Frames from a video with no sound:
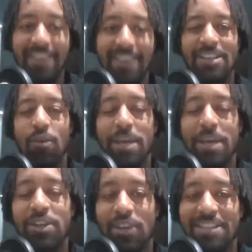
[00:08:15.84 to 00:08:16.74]
So it'll
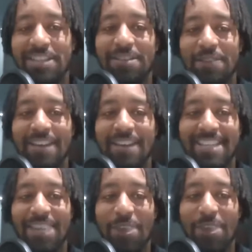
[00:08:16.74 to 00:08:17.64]
be interesting to
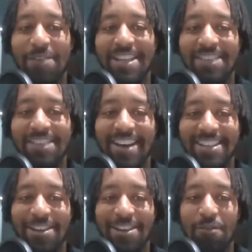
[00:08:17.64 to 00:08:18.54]
see what he thinks about
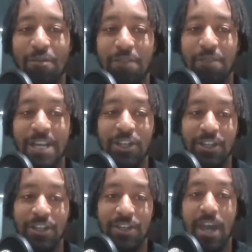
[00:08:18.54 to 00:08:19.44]
this goal from
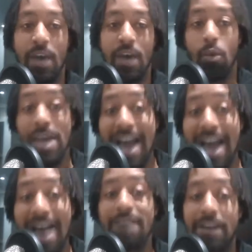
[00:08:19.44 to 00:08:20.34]
Vinicius. We
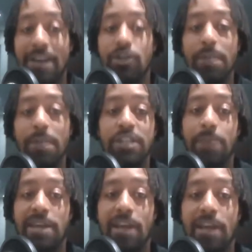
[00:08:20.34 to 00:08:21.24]
have actually been
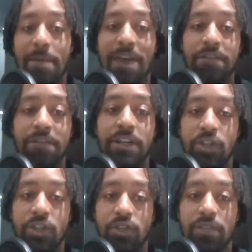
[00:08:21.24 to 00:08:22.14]
speaking about
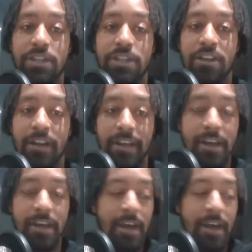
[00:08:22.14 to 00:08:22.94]
Vinicius recently.